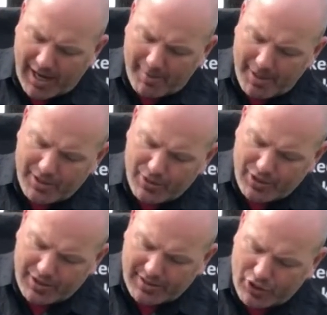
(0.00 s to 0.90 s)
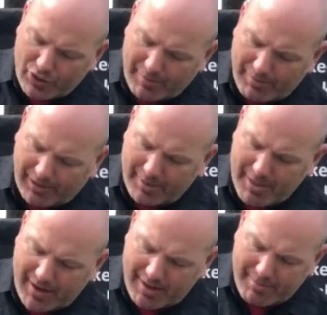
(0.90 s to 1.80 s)
I'm going to do just a short
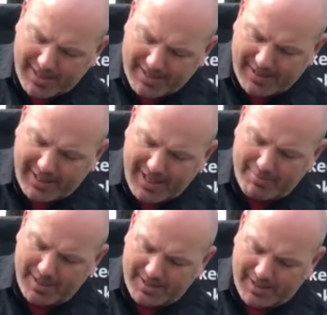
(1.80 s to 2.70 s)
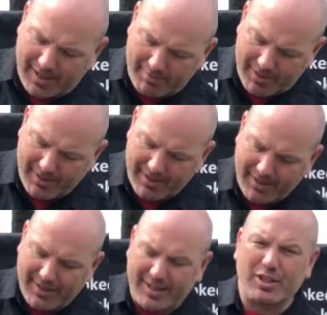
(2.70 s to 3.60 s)
preliminary mix to get it mixed up.
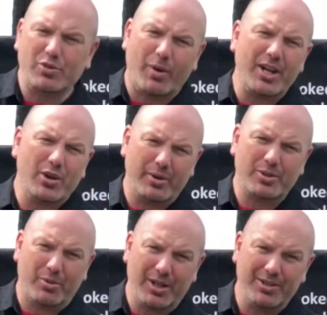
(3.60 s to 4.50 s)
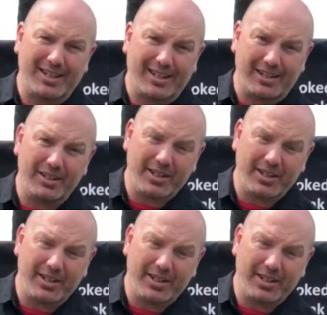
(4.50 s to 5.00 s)
This is why you always want to use a clear